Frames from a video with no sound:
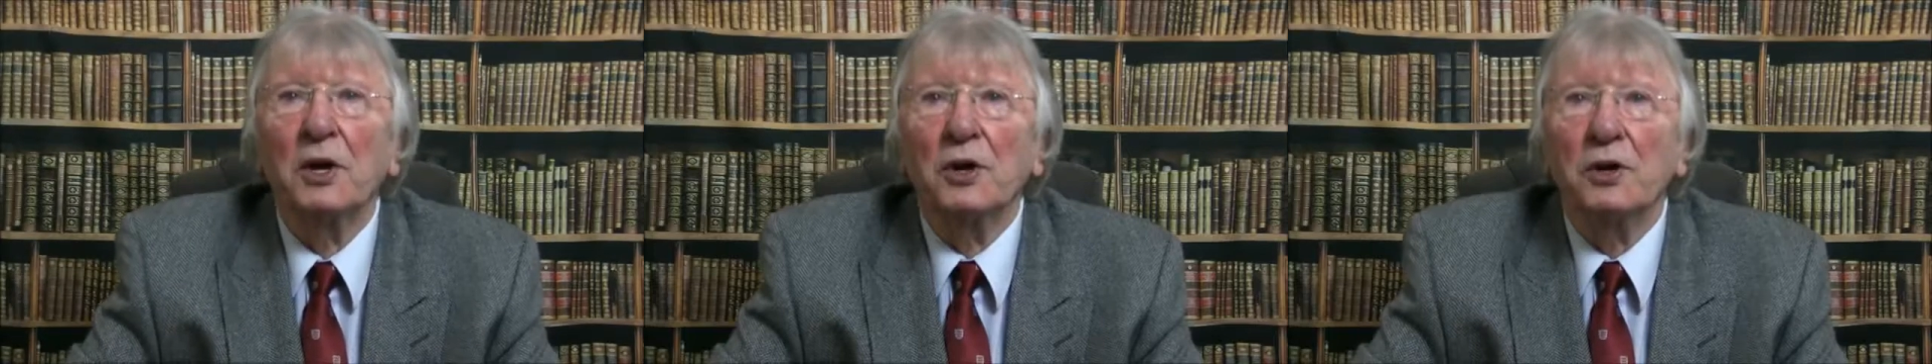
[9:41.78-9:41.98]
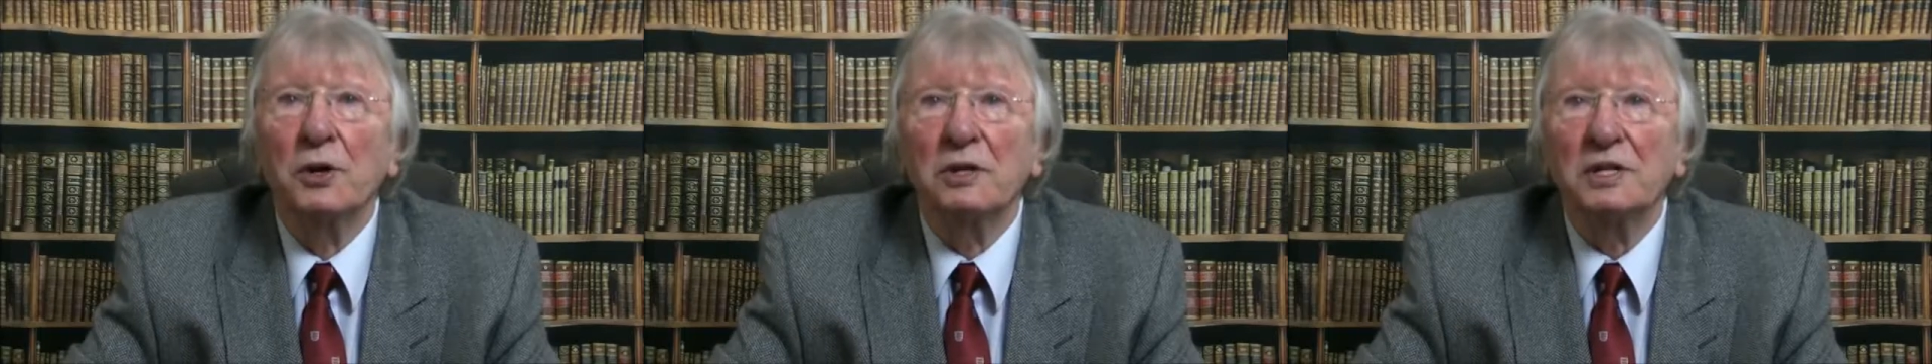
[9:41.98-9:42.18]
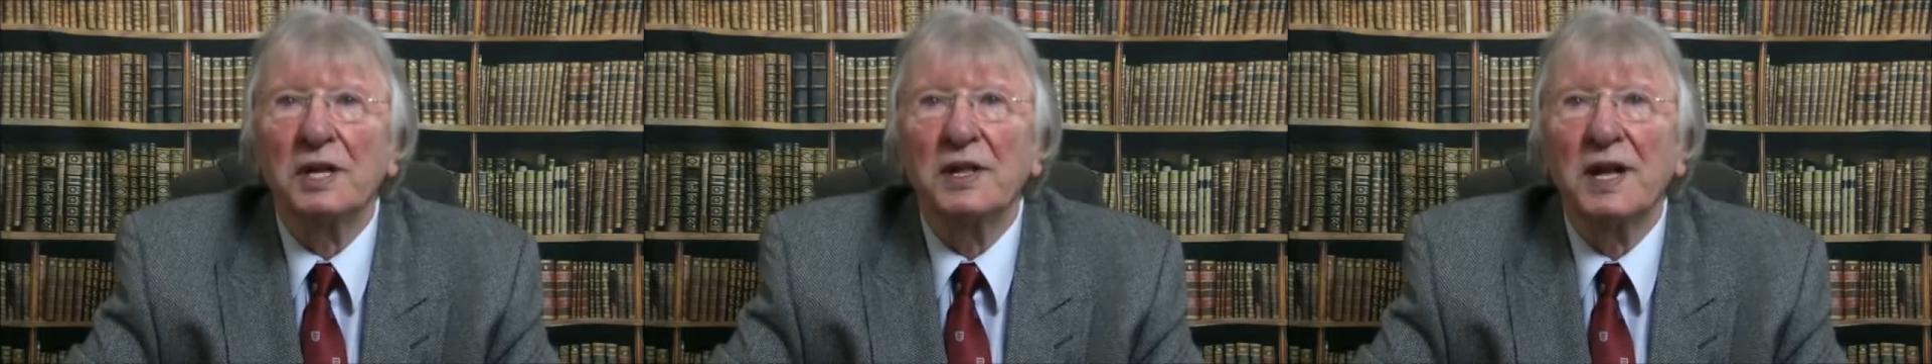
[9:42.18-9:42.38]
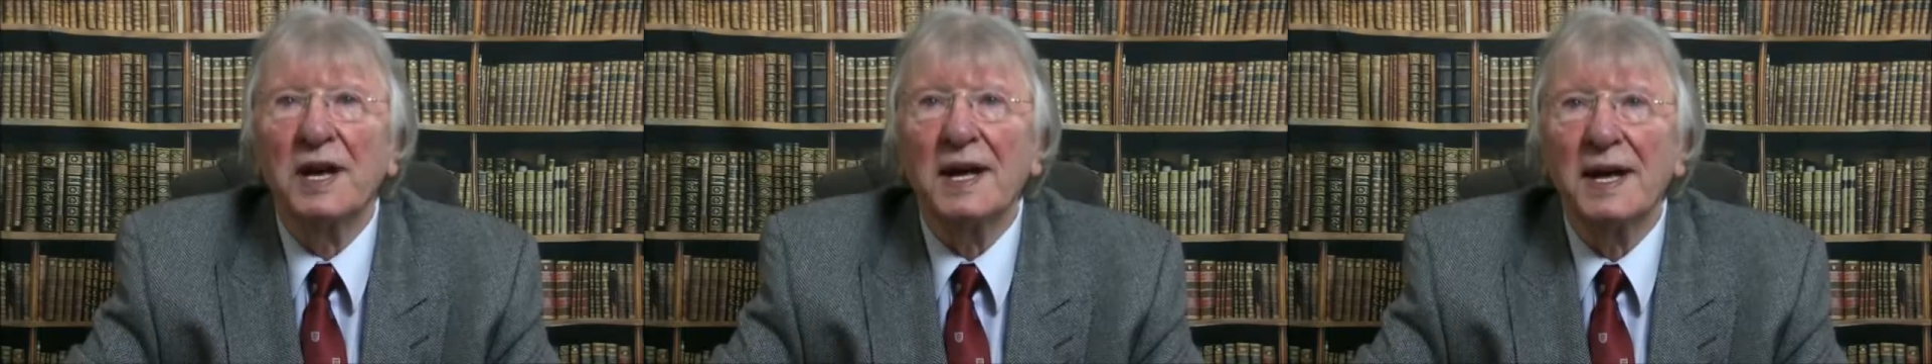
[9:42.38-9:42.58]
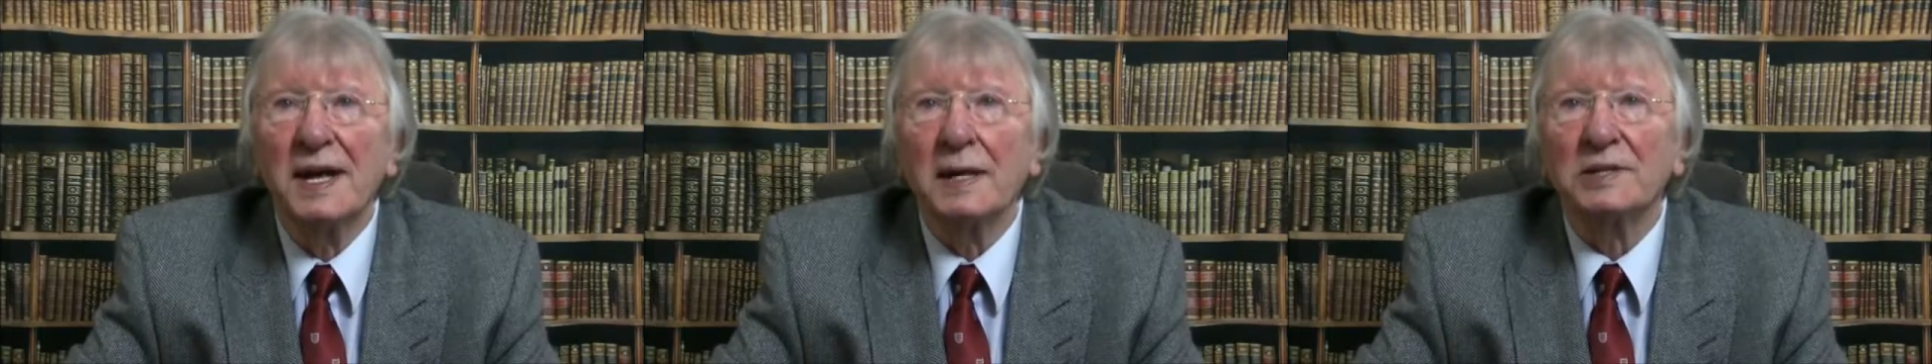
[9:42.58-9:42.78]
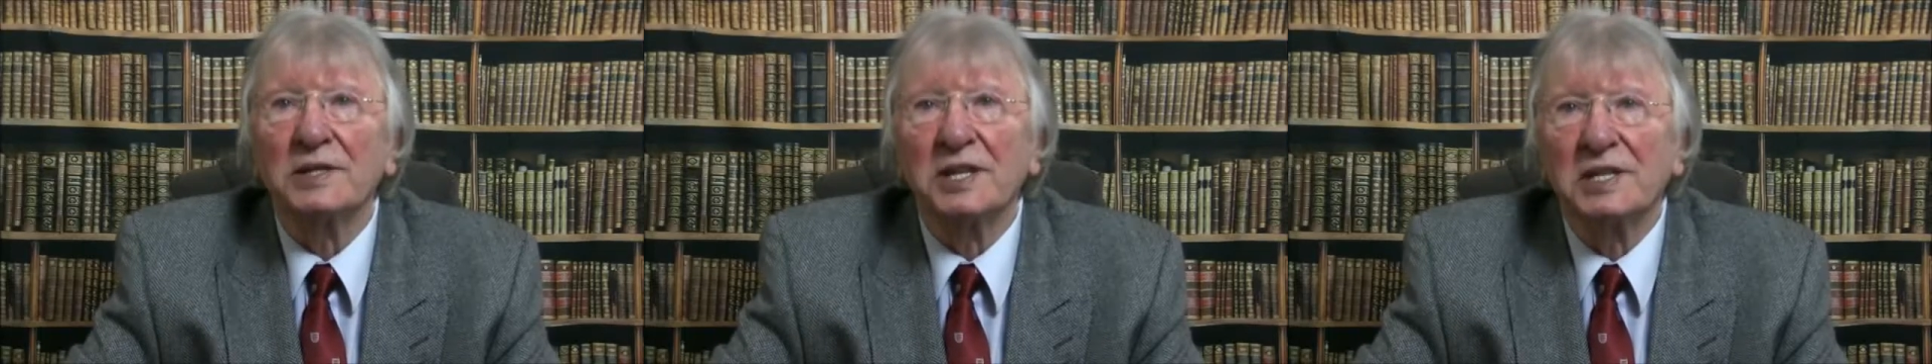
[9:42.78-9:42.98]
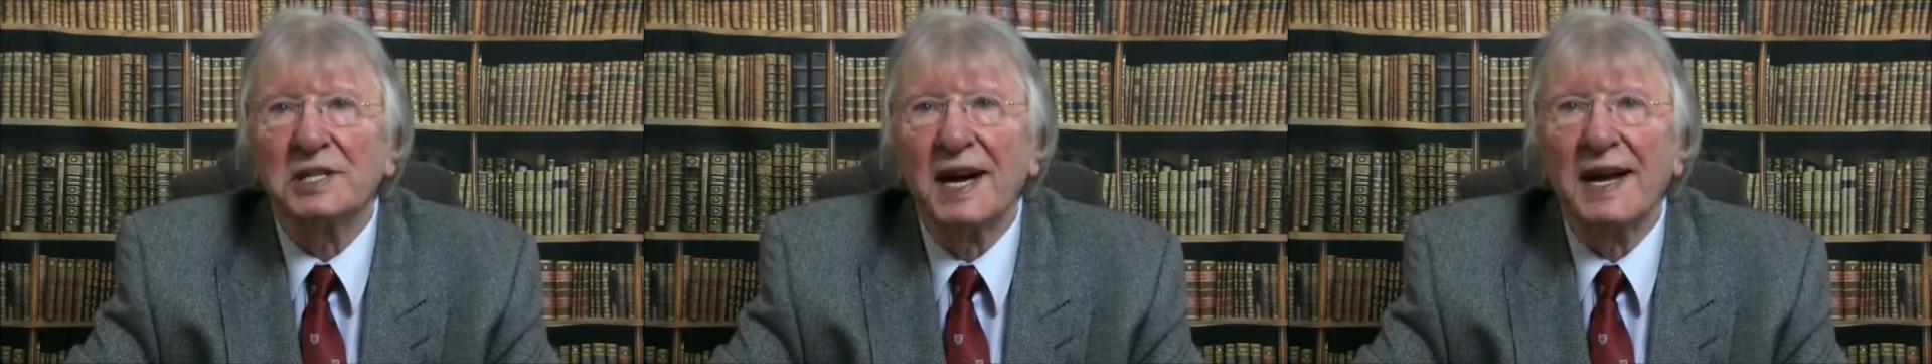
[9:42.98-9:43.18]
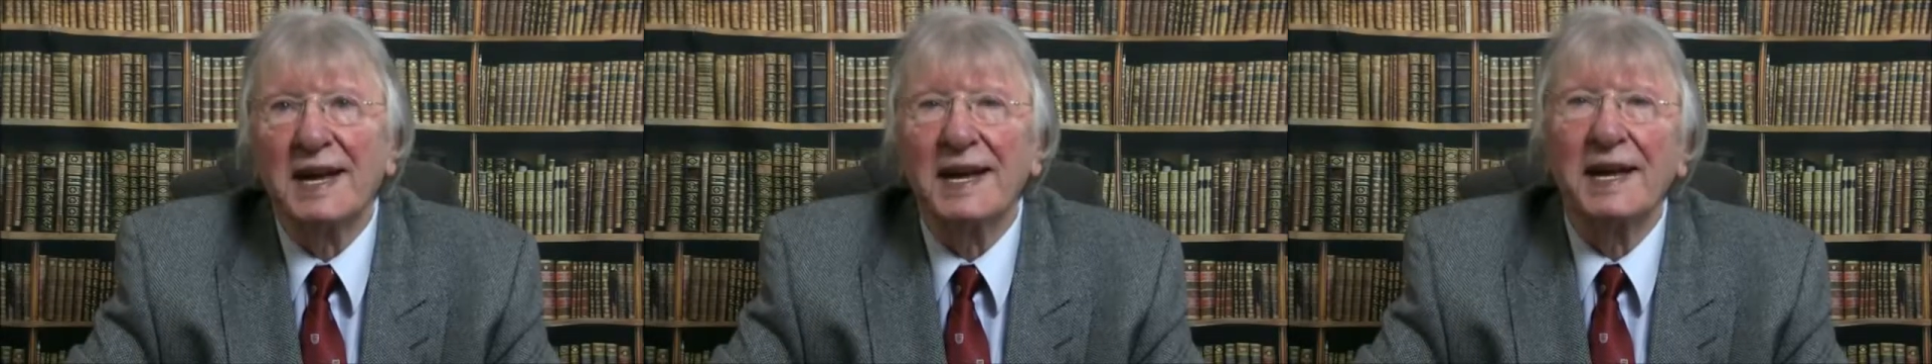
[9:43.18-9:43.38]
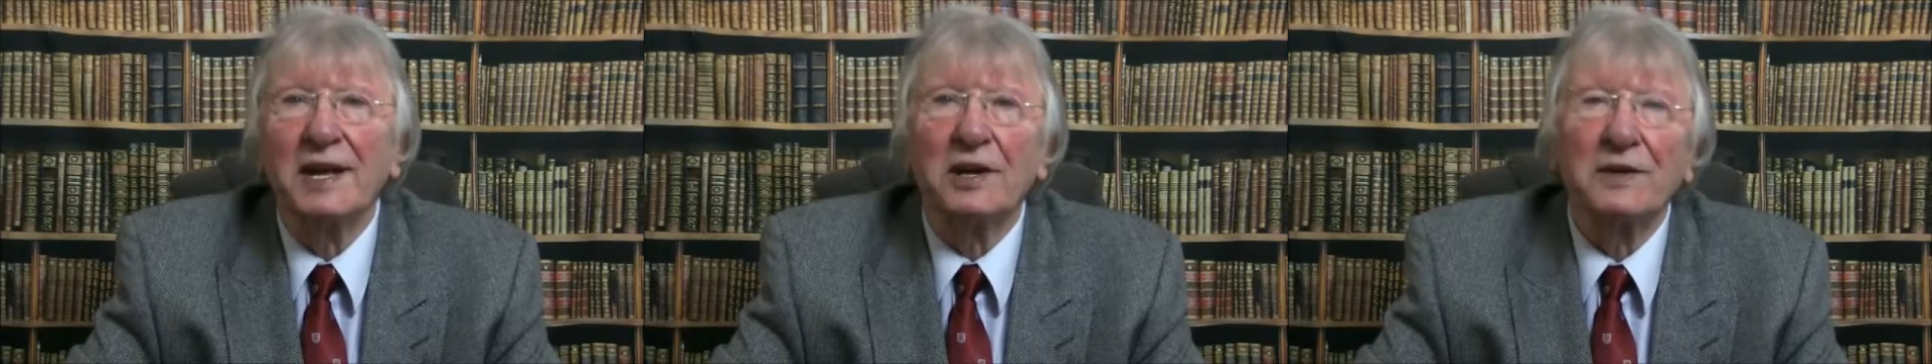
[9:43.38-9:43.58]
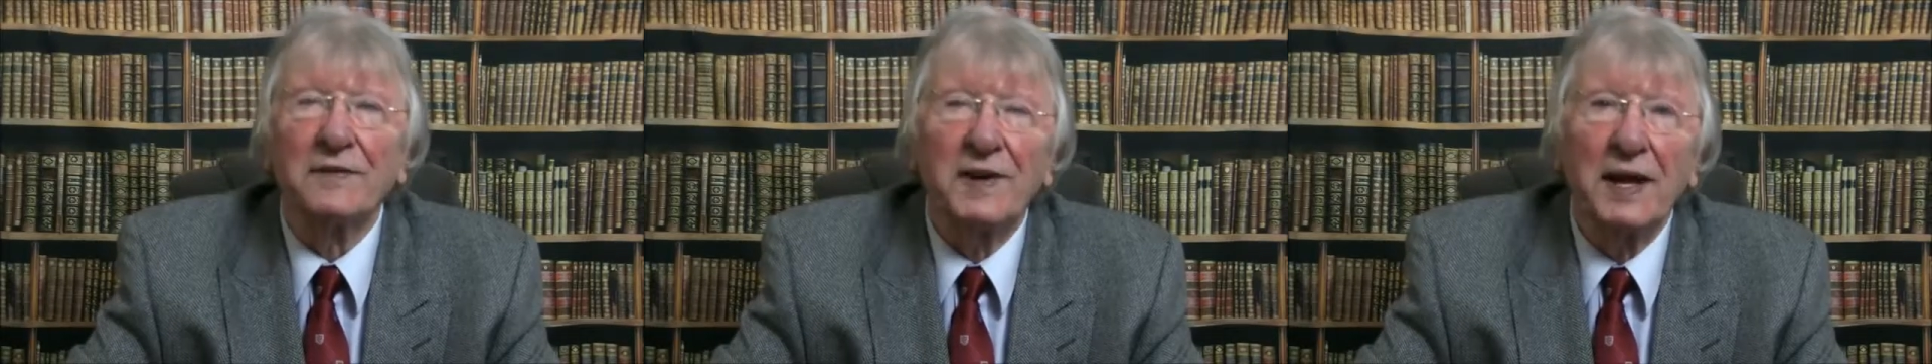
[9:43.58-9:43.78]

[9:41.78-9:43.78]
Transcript: Using the technique of